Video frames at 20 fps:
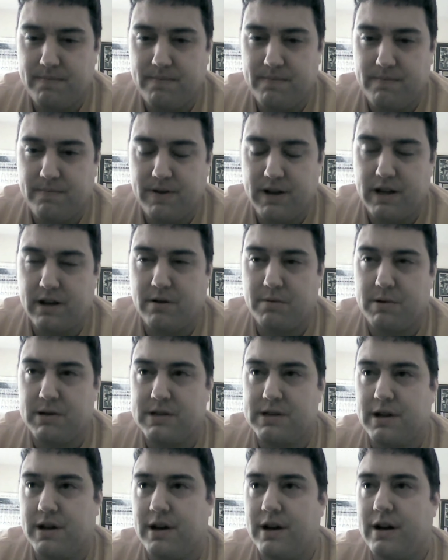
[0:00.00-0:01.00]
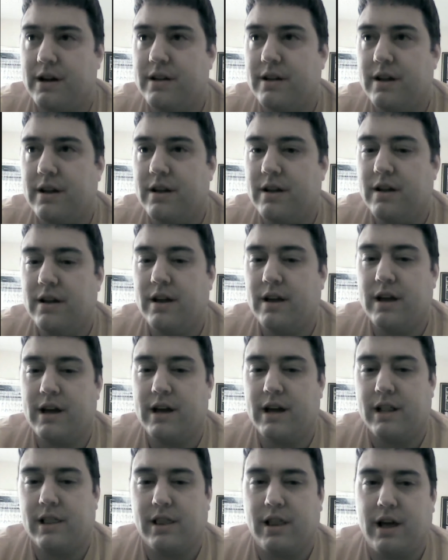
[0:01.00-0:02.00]
video we saw, a
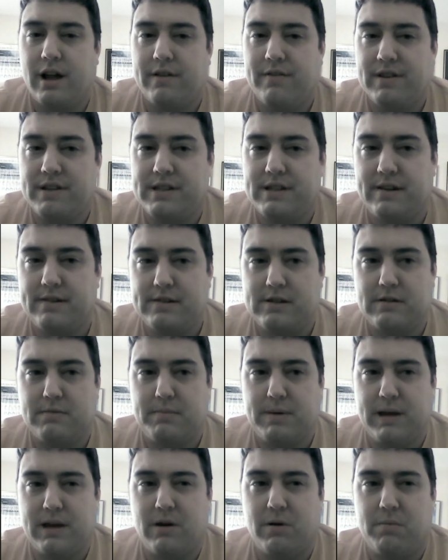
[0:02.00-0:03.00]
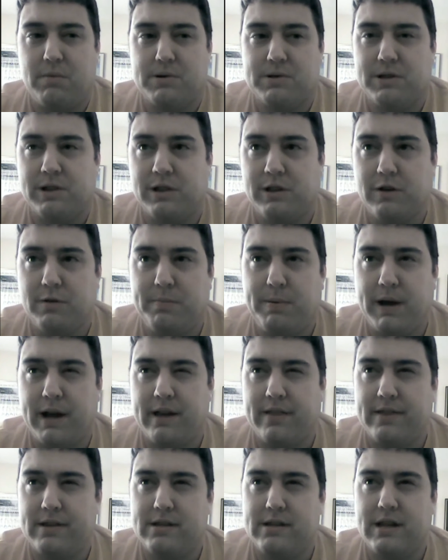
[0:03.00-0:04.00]
lot of it seems to be almost looping
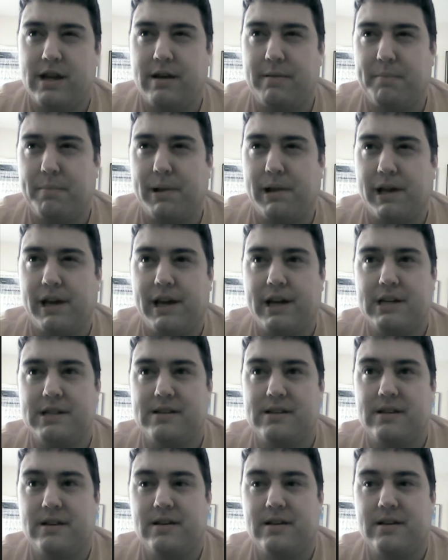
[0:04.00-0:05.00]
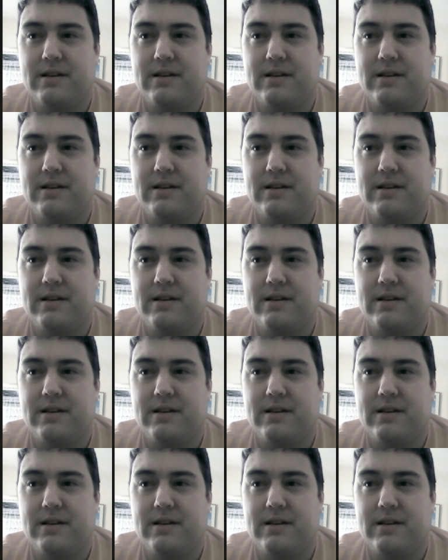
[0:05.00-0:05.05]
in the same place.